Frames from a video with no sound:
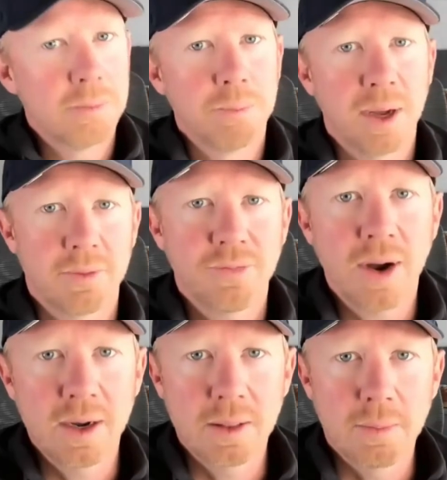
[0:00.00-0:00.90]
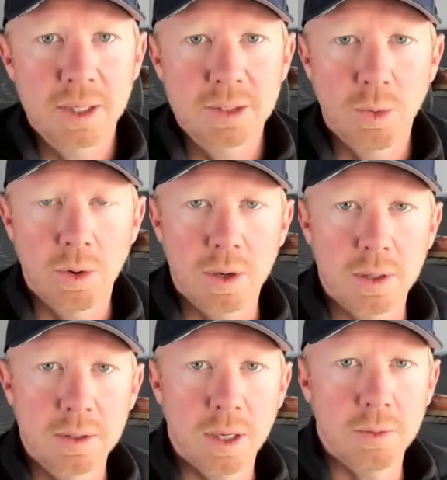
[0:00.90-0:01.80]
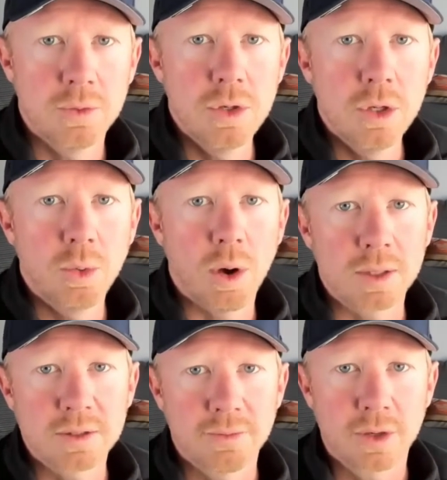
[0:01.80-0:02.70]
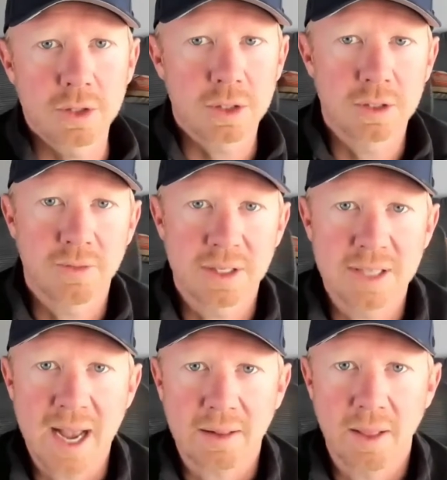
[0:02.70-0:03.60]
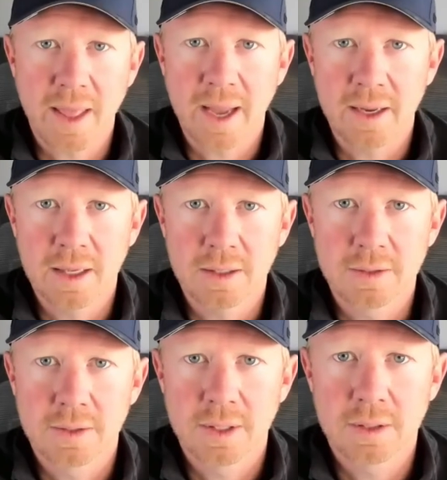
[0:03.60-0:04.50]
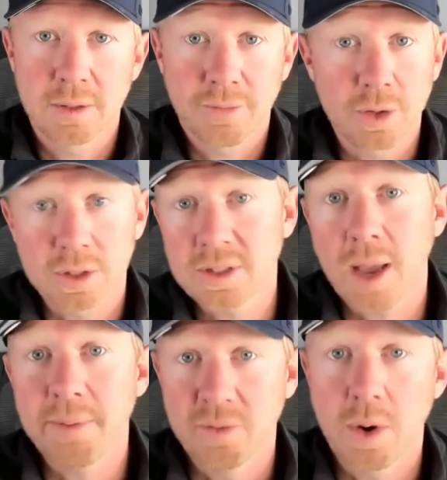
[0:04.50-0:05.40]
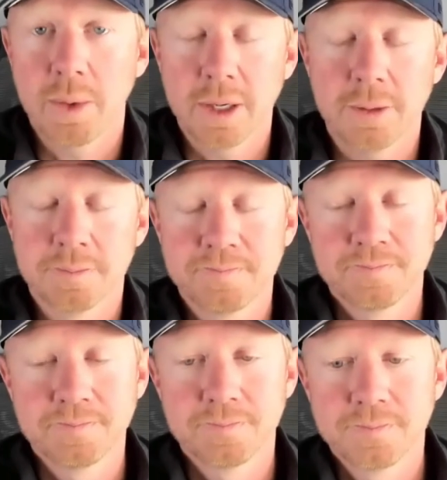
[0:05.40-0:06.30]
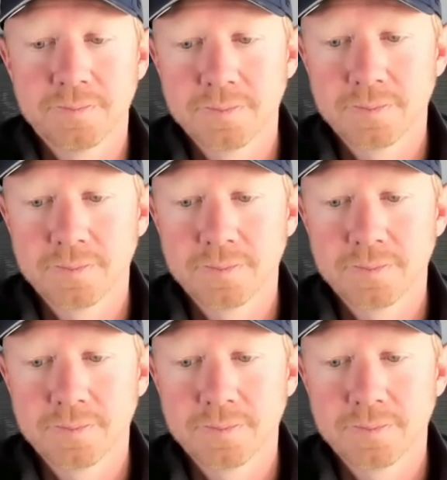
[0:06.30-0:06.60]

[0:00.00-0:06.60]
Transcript: But finding the much more nuanced versions of exactly that is the first step of what we do.